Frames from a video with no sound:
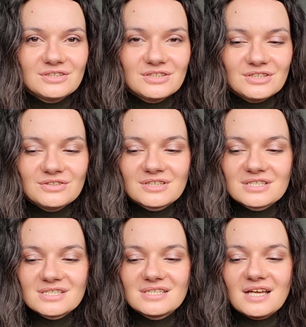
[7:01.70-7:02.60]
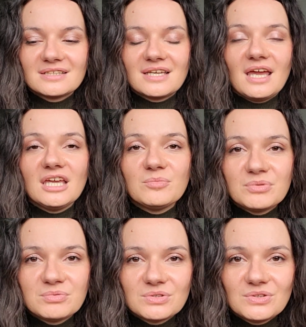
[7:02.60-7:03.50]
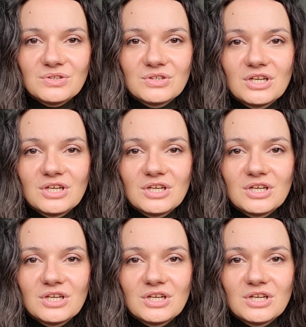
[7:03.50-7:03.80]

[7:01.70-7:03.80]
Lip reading: good or is not capable